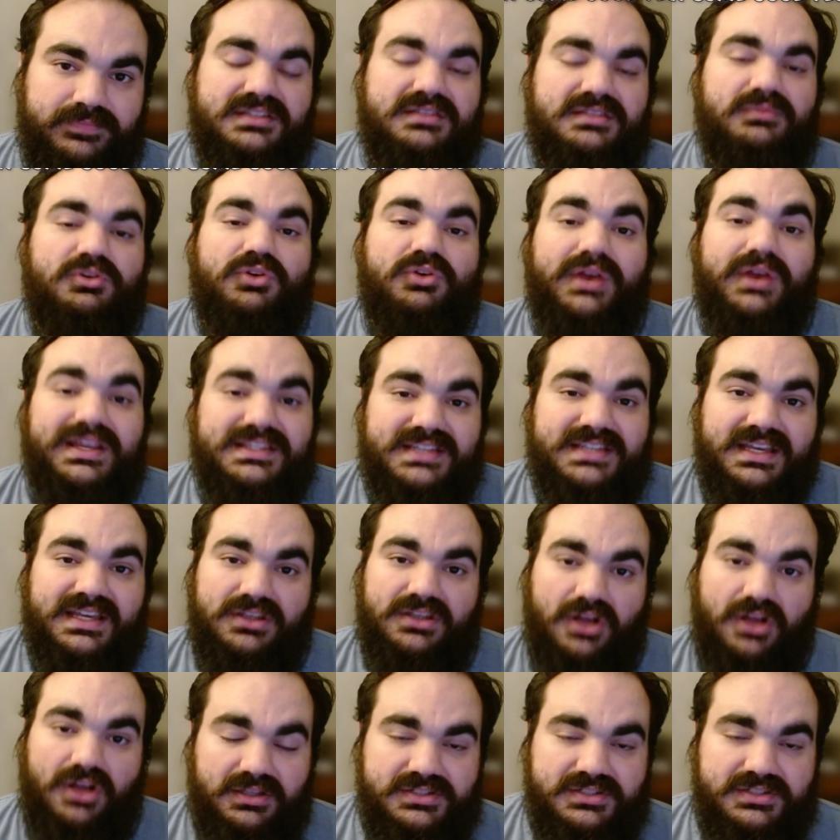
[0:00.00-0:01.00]
Some great
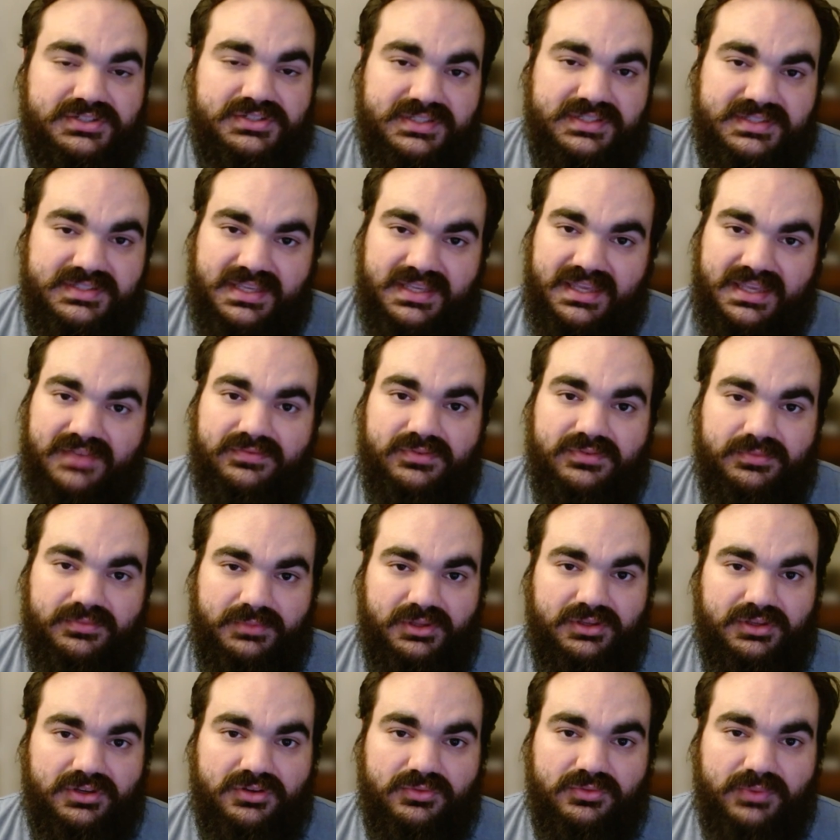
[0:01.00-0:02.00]
technologies to get
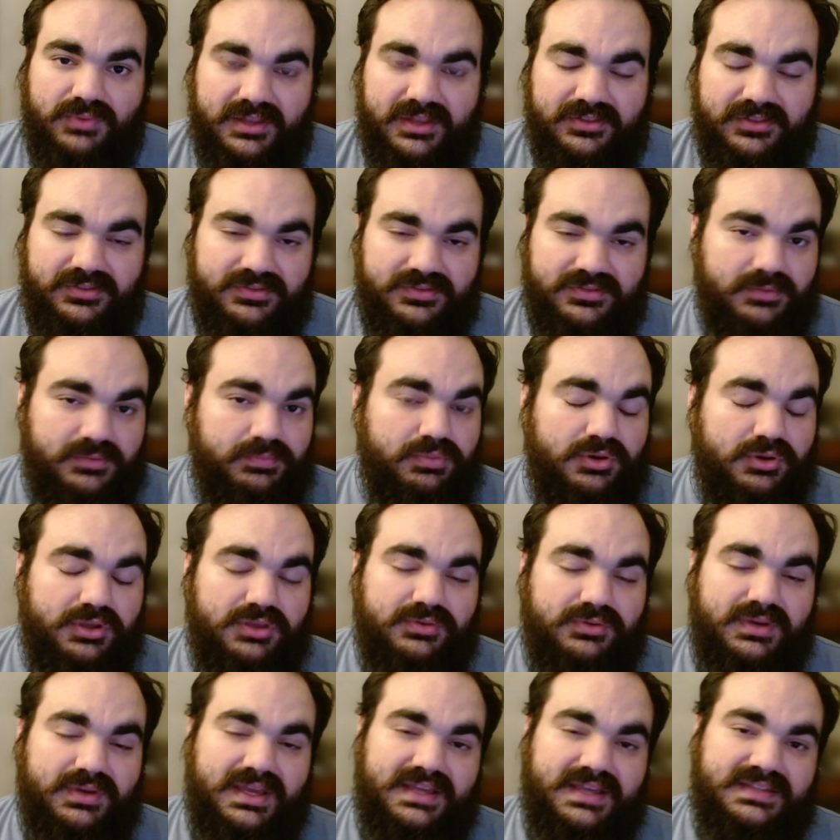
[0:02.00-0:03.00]
familiar with to put
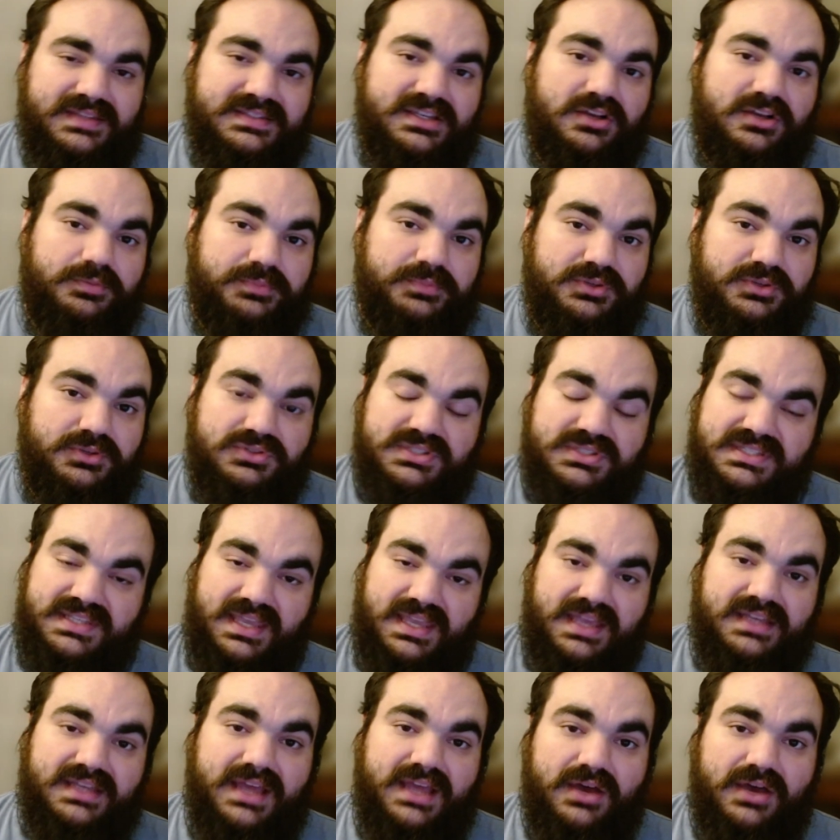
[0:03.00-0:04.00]
you ahead to help you
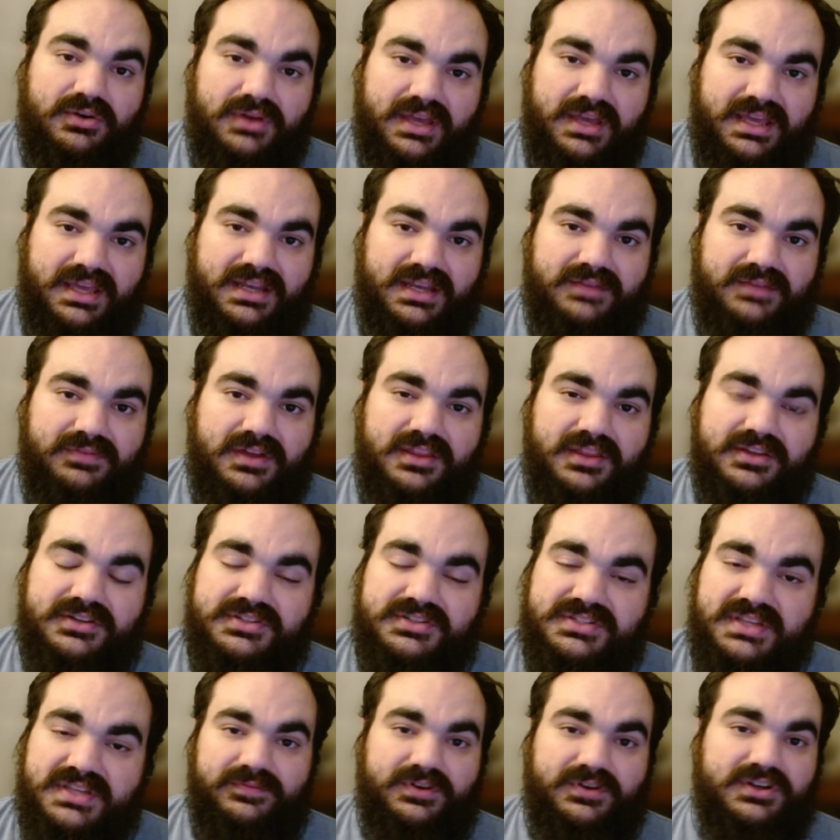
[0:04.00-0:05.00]
stand out ahead of
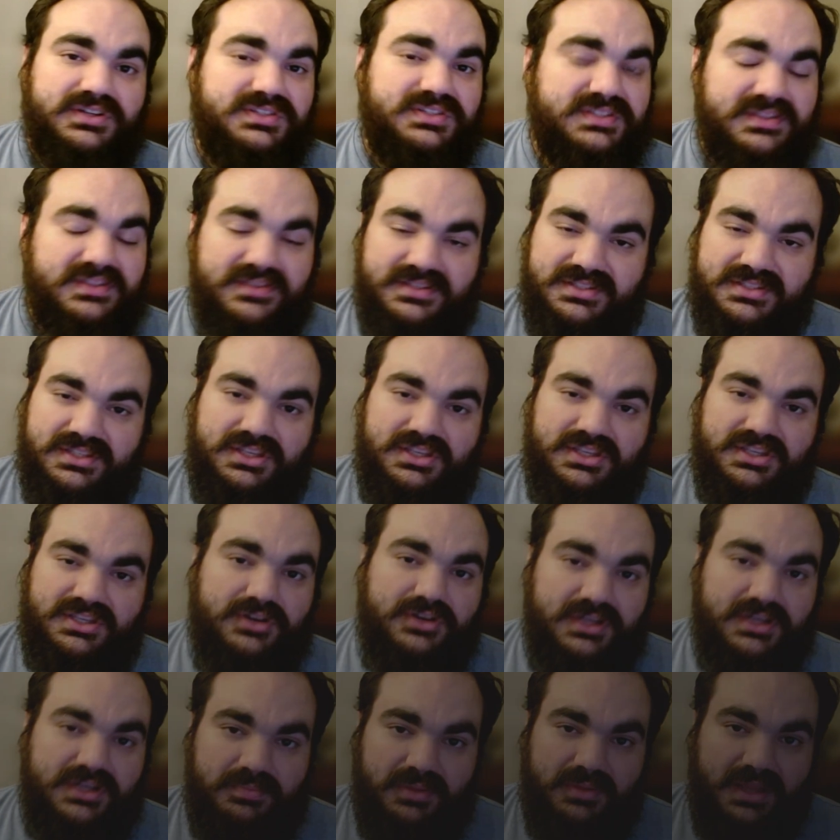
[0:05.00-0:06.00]
others. First, the
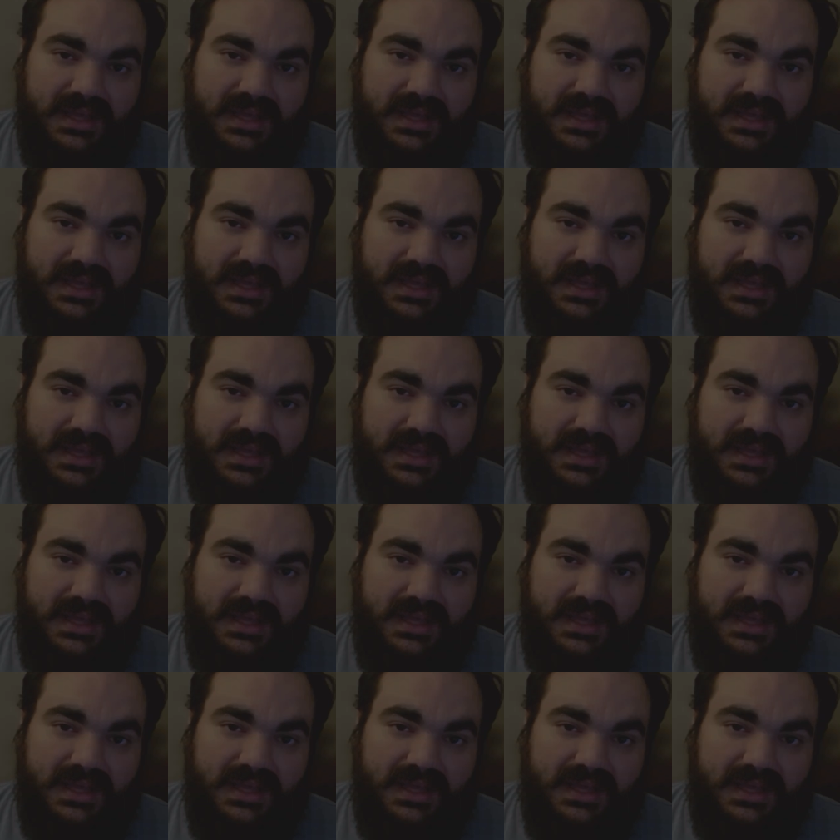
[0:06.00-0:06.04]
Security